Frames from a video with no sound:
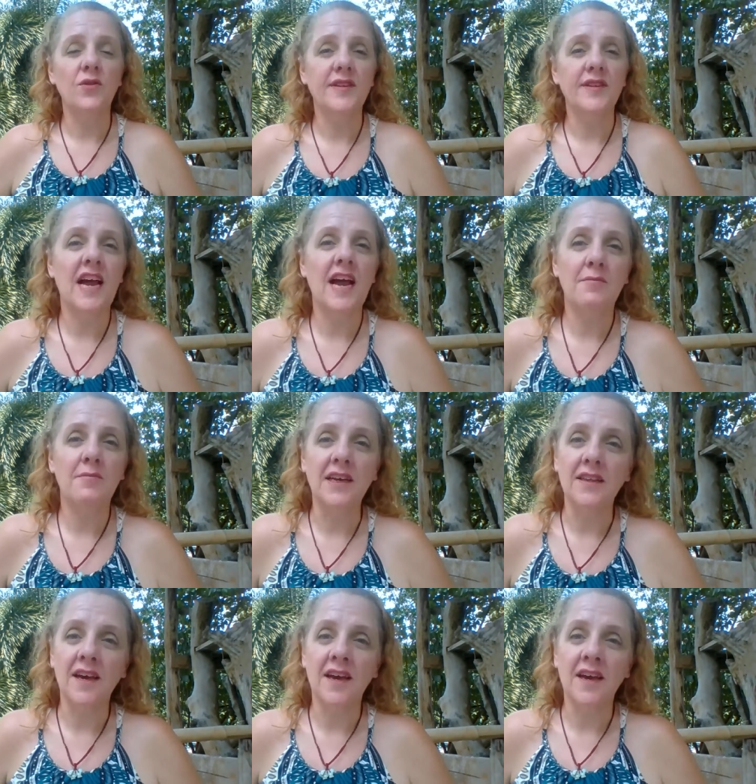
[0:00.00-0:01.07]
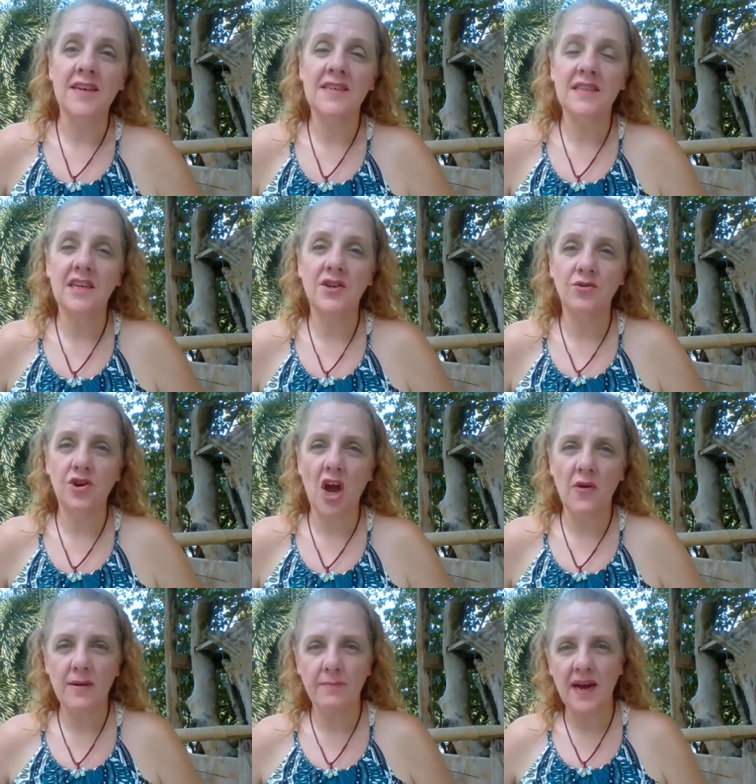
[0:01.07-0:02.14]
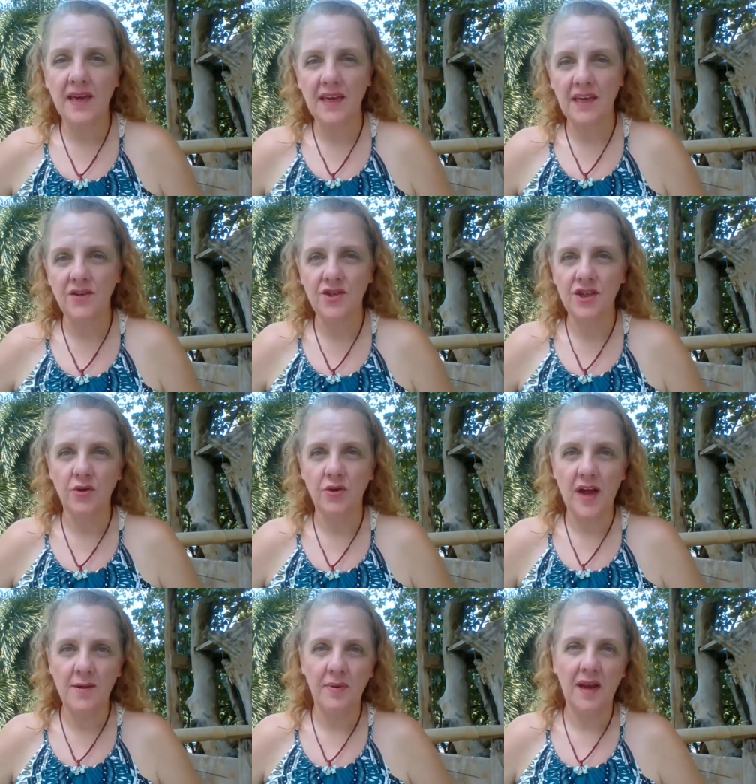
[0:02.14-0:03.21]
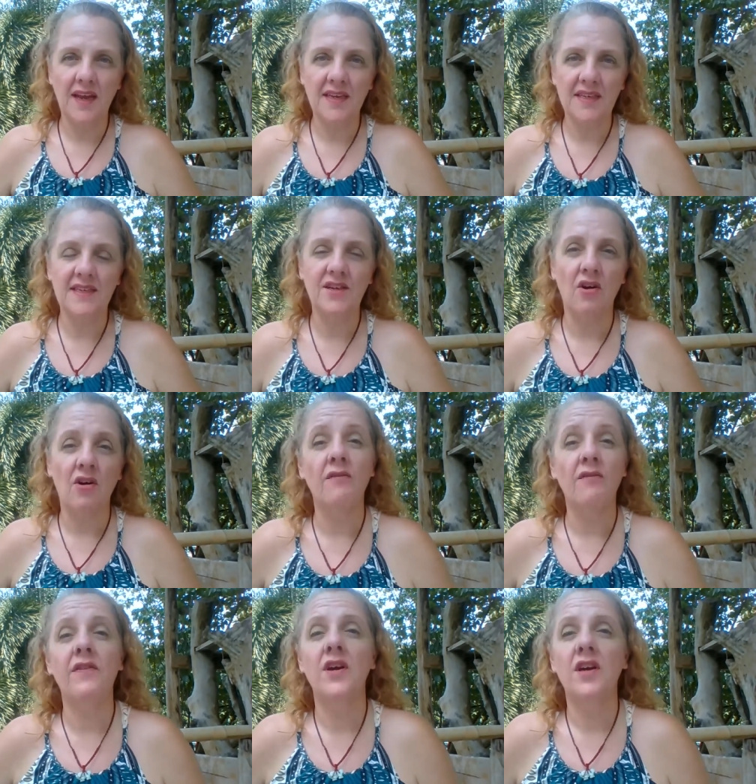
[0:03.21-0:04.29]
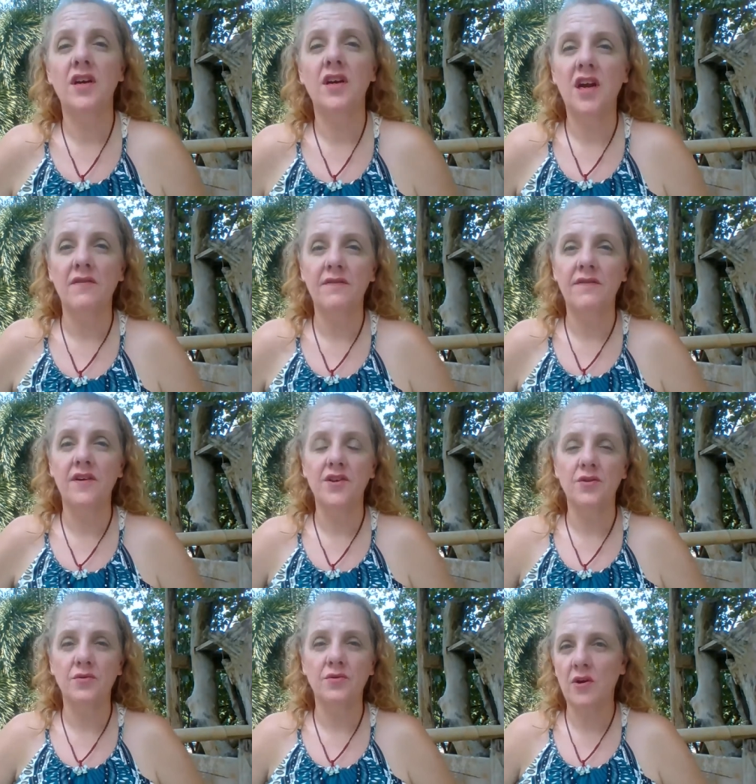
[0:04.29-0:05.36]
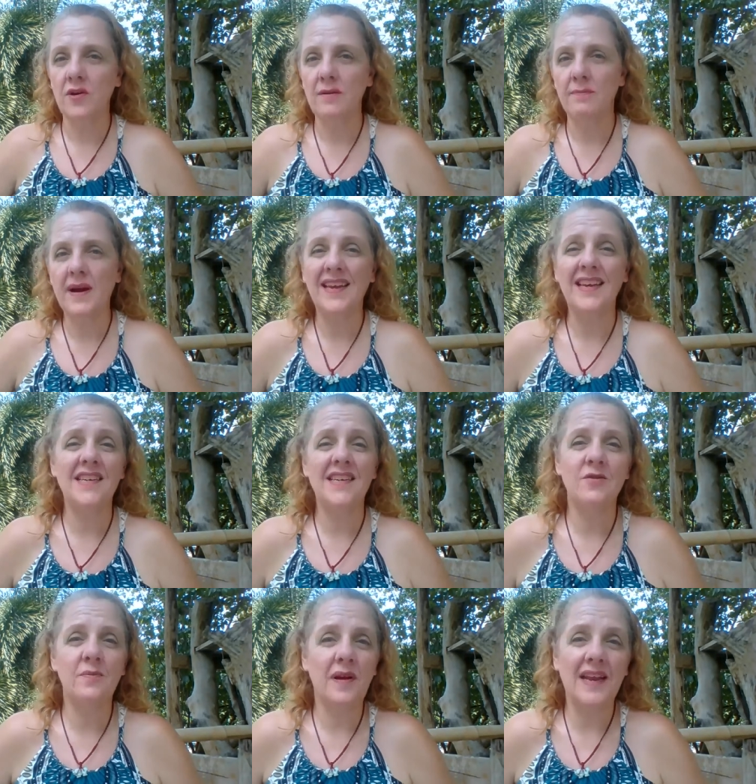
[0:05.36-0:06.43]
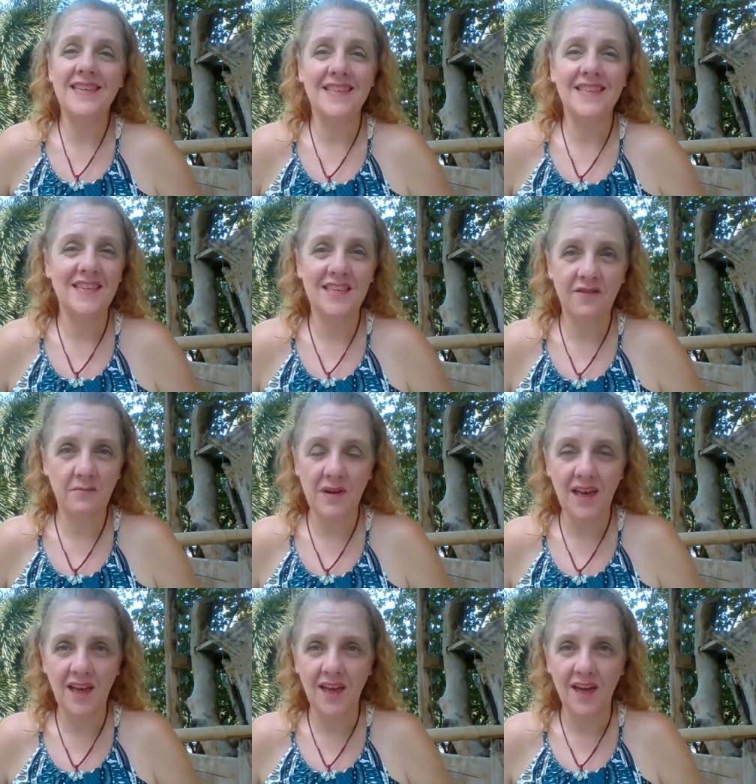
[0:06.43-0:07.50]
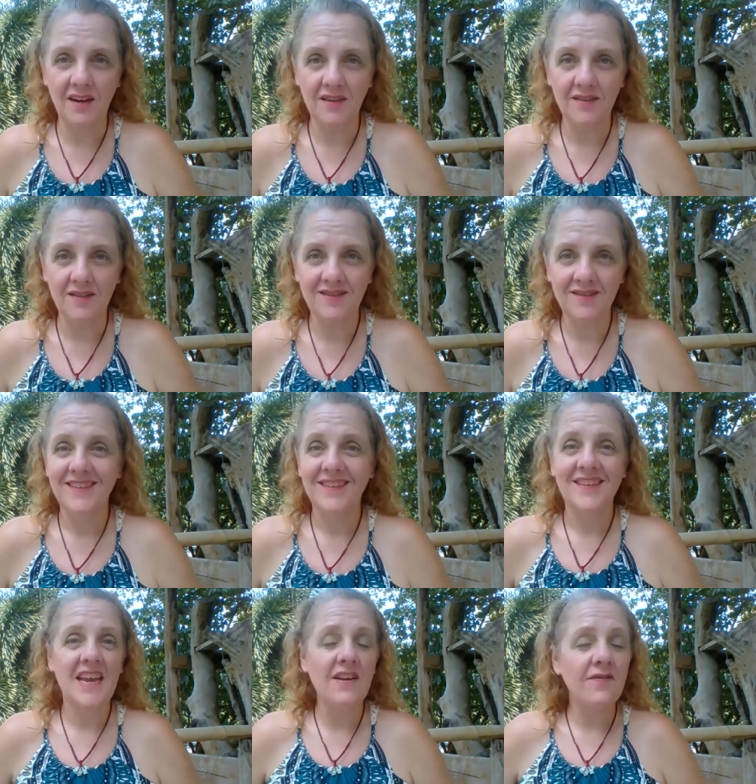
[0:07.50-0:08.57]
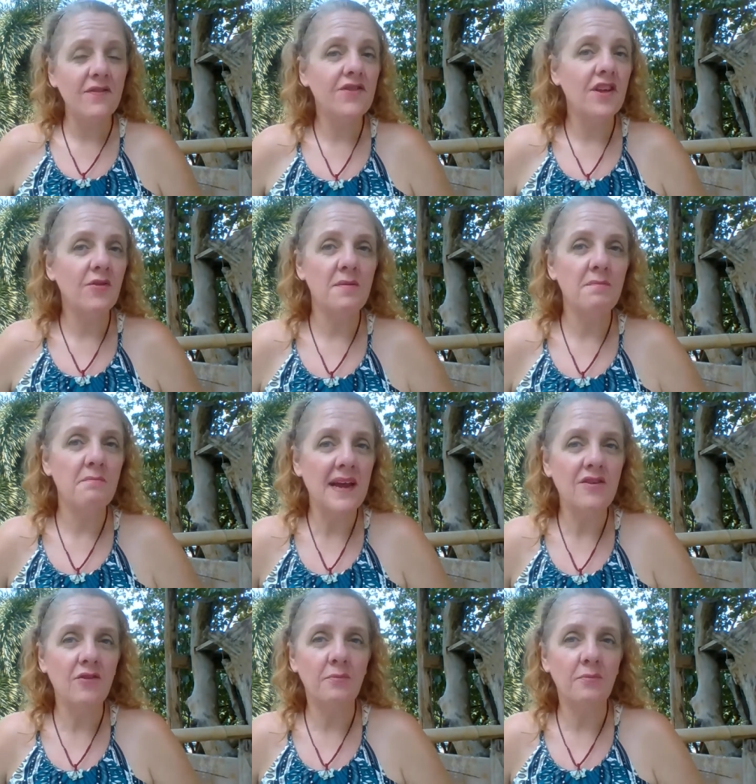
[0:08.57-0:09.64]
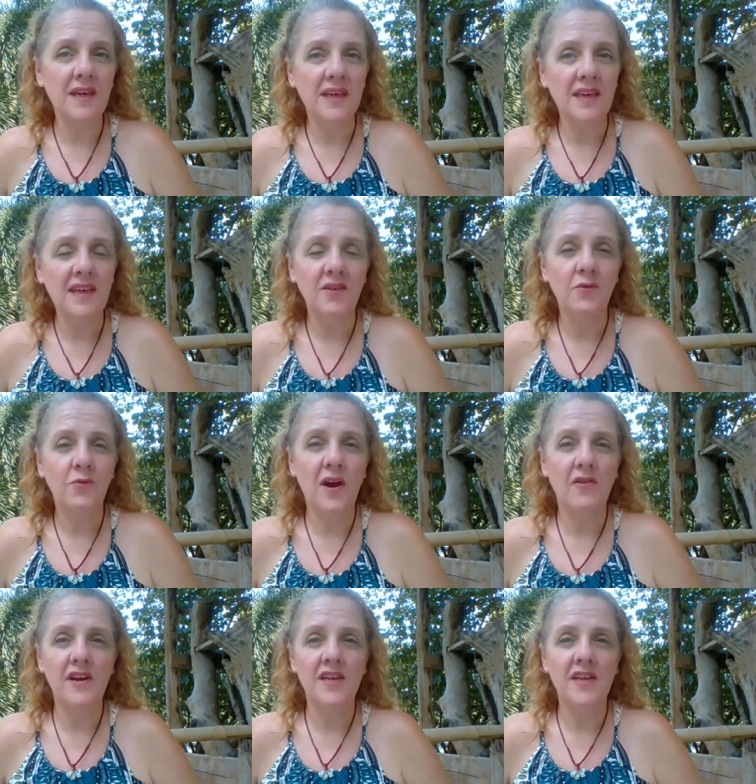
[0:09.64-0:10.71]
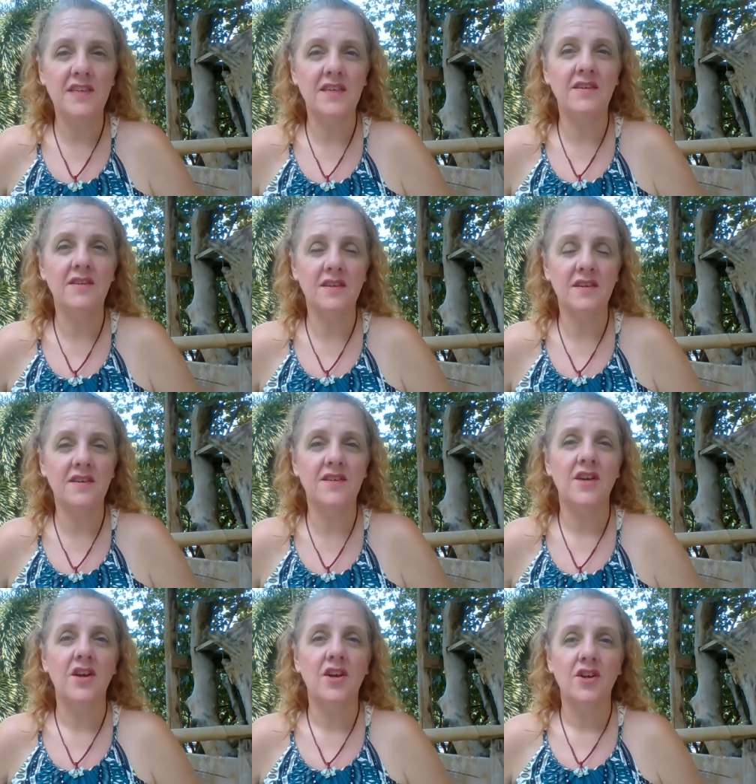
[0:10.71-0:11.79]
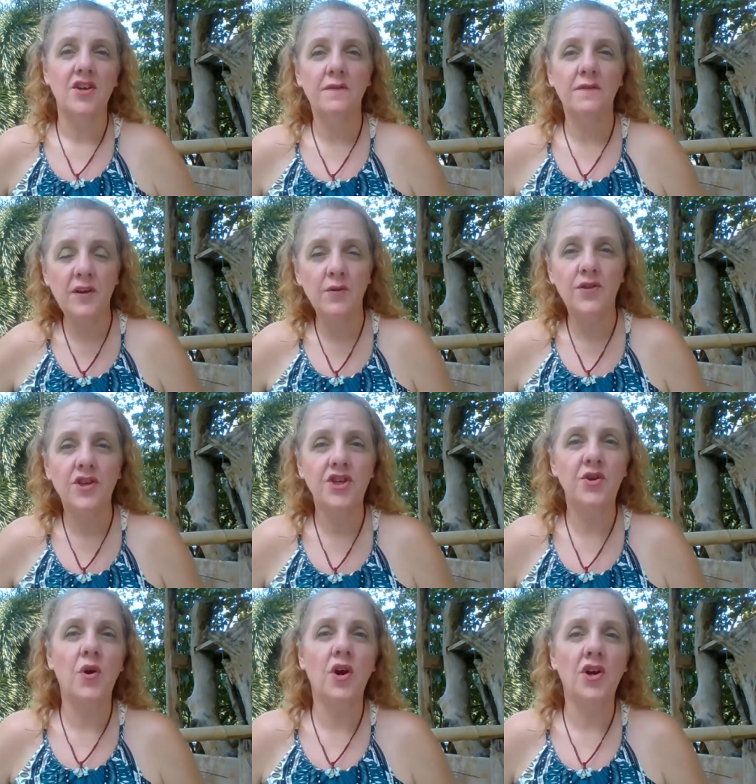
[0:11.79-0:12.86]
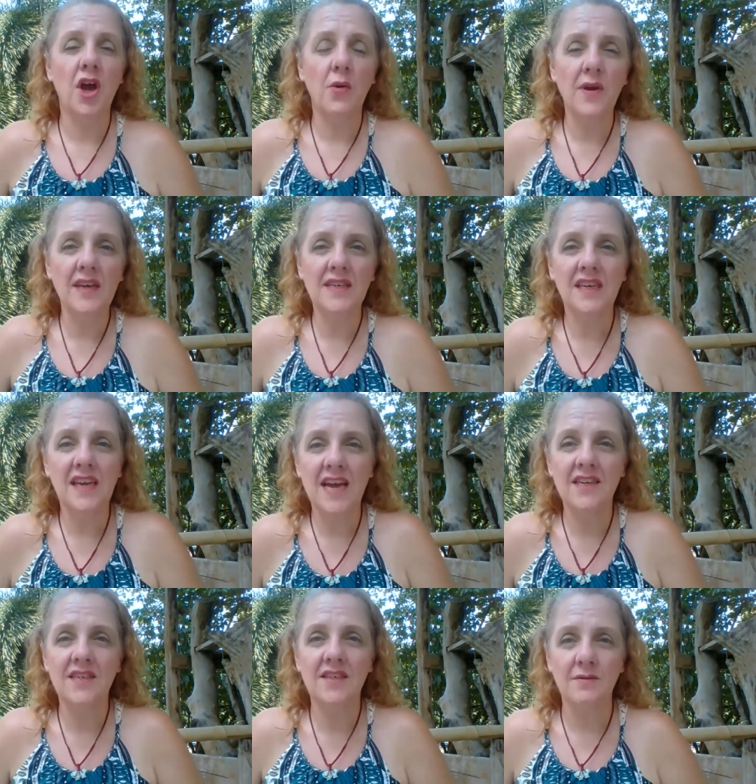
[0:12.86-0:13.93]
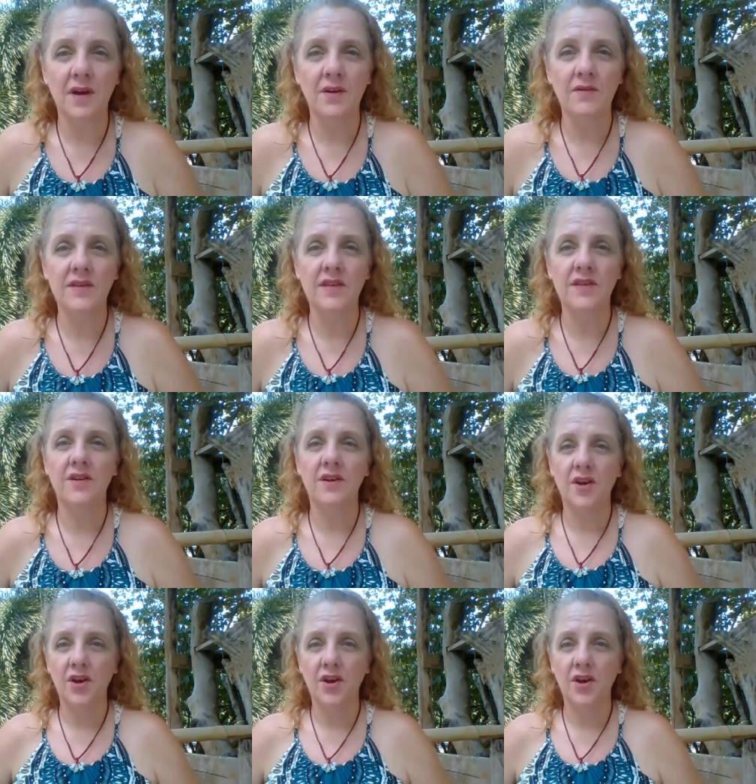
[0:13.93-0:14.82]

all that's happening there is that you're going back into a place of comfort. You're going back into a place that is familiar, even though it may not be where it is that you feel that you are going to get the most